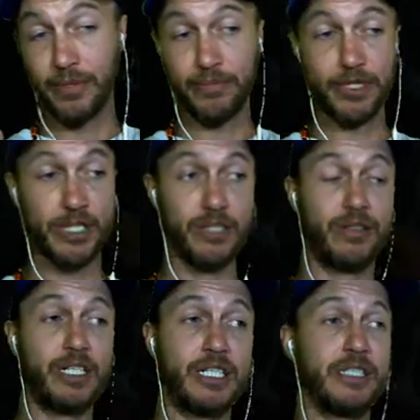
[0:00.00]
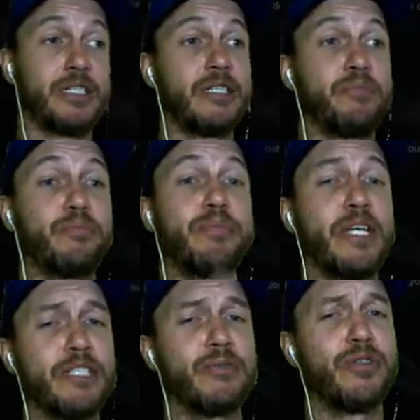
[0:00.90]
just so I can
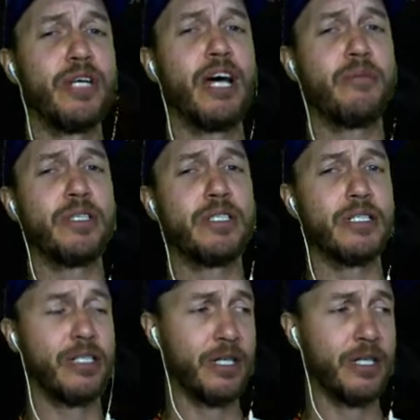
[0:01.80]
get some good habits,